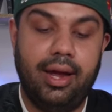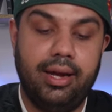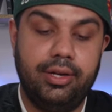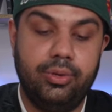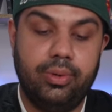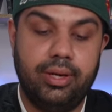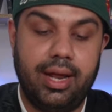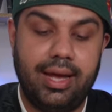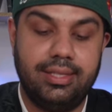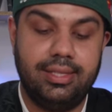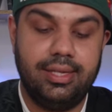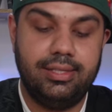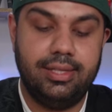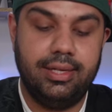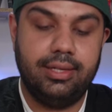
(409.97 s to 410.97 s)
and you can
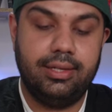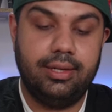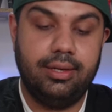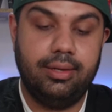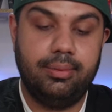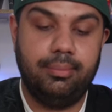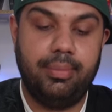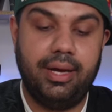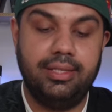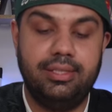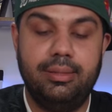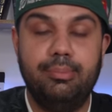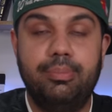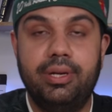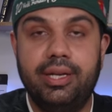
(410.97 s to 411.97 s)
access it by
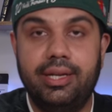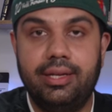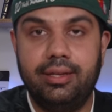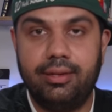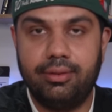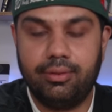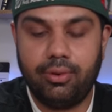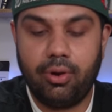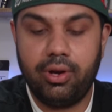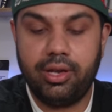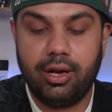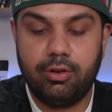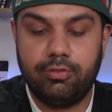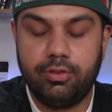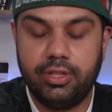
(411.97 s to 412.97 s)
simply
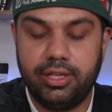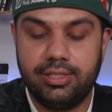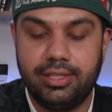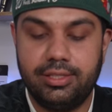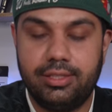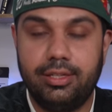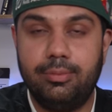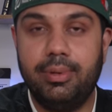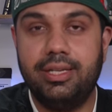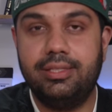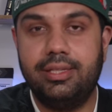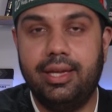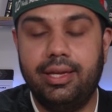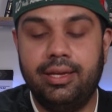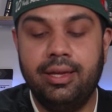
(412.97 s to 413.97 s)
calling out for the assistant by
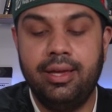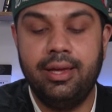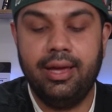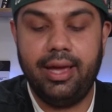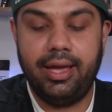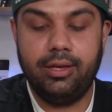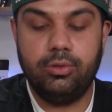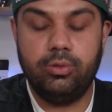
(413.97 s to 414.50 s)
saying, hey